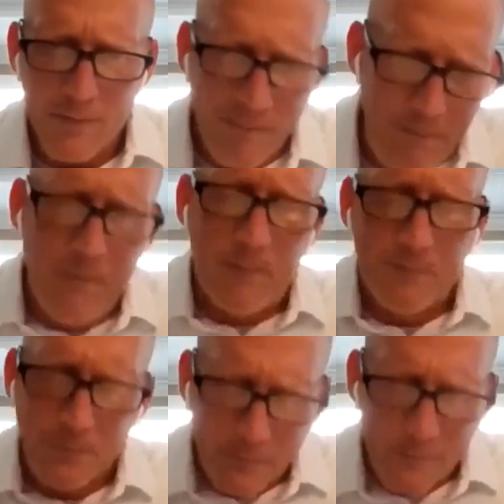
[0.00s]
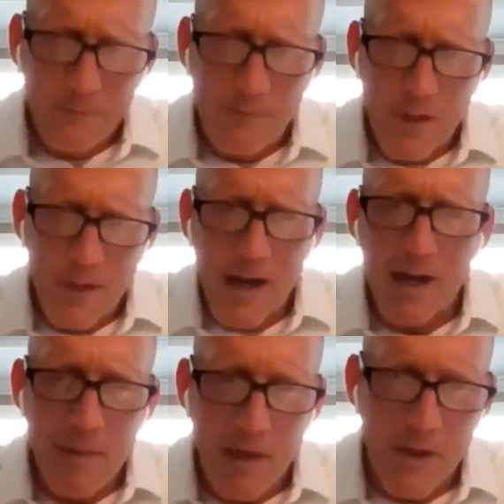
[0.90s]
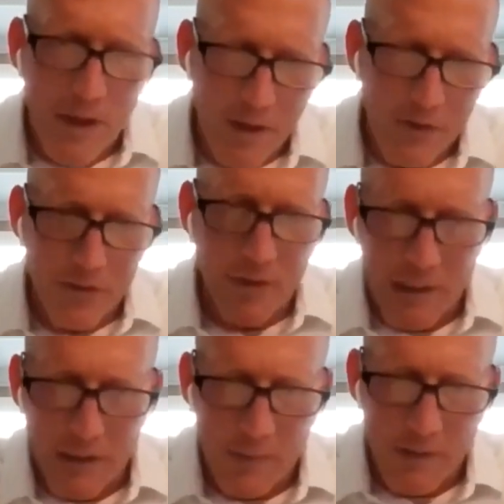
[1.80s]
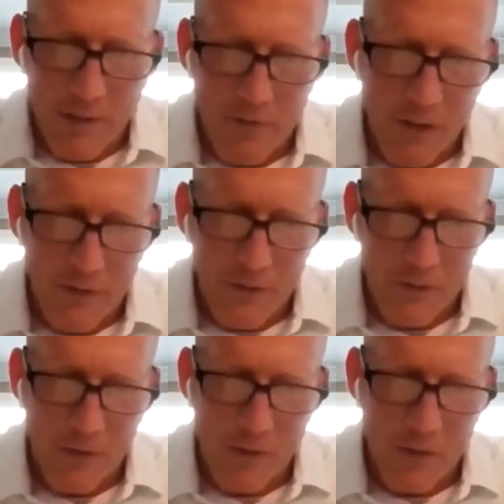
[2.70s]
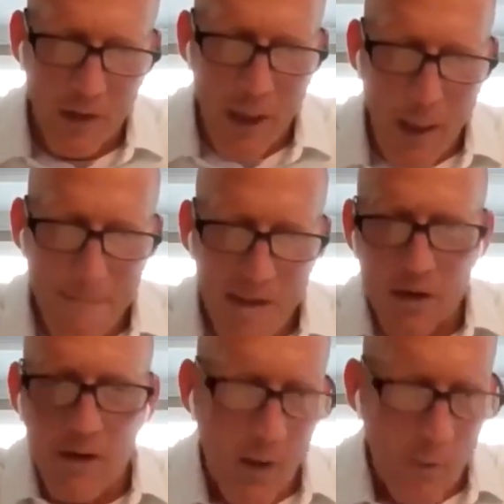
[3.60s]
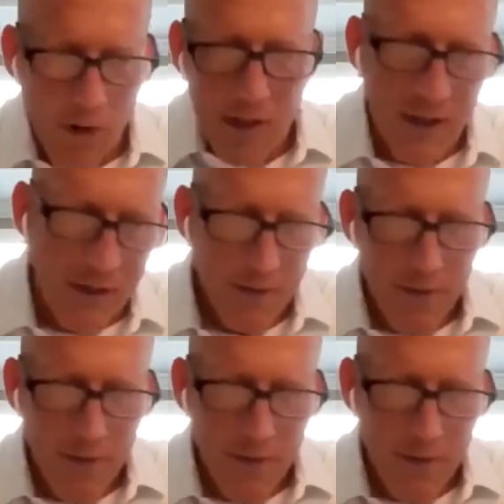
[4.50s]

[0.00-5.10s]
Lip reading: You're not going to be on the hill, so it's going to be a little bit difficult to sort of do a bigger networking